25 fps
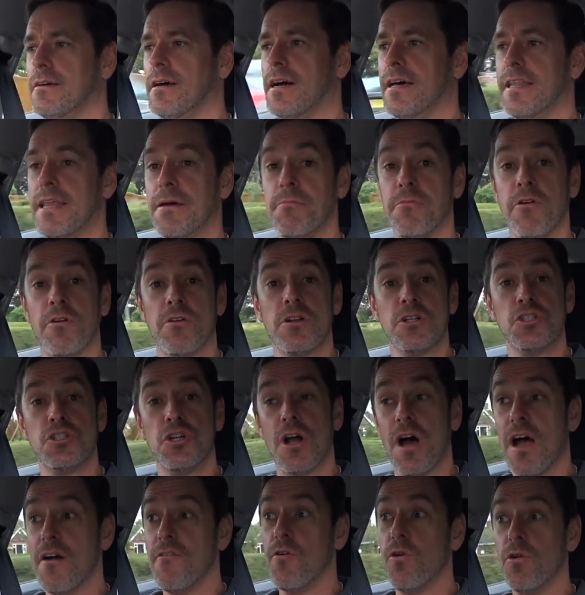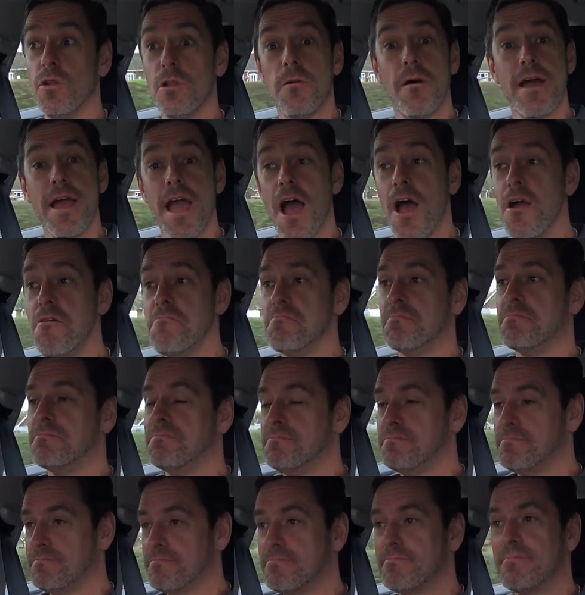and then we've got to drive all the way home.
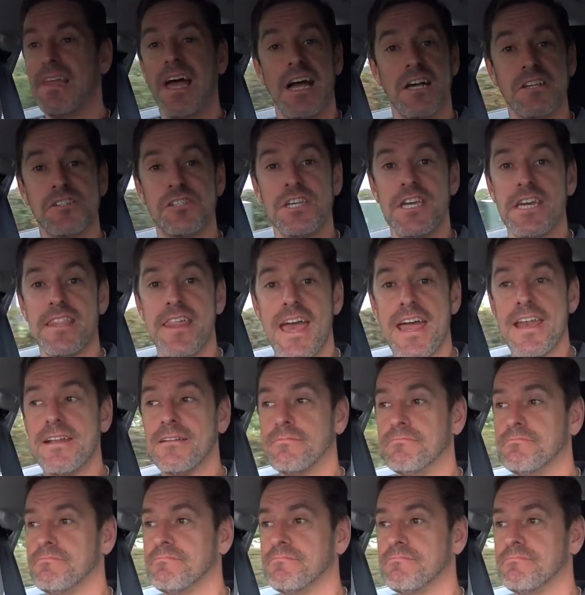I'll see you then.